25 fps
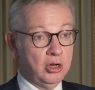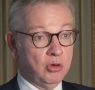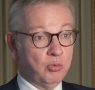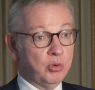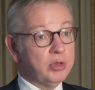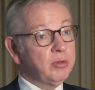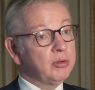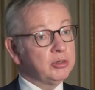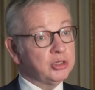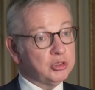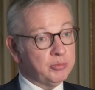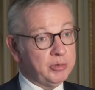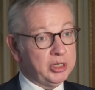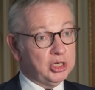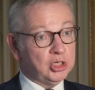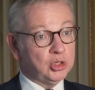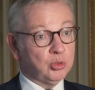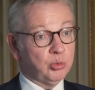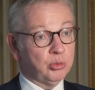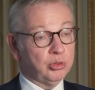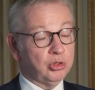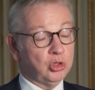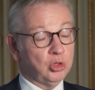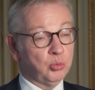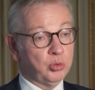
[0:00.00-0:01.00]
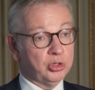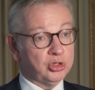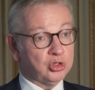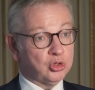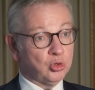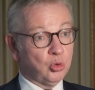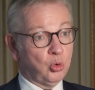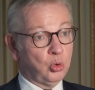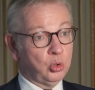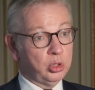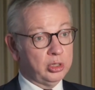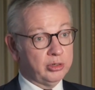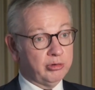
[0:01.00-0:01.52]
We want to make sure that the
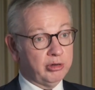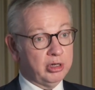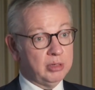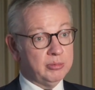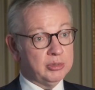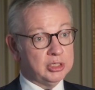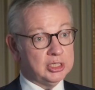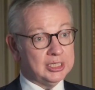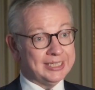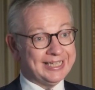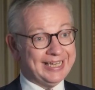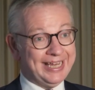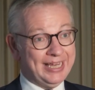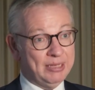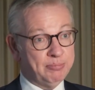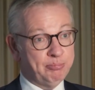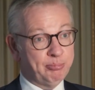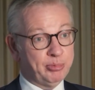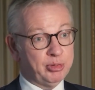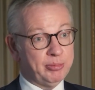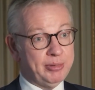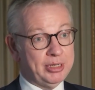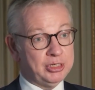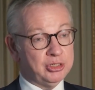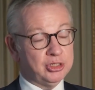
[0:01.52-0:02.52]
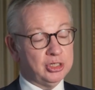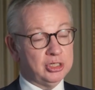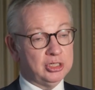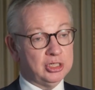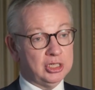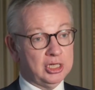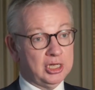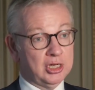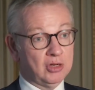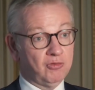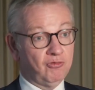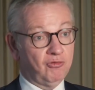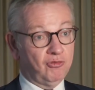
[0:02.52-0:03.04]
withdrawal agreement is implemented
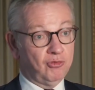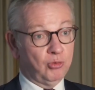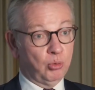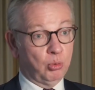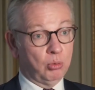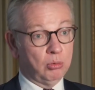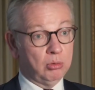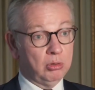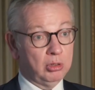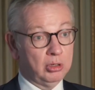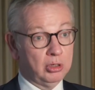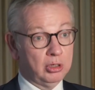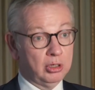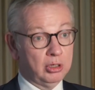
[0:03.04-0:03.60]
in full.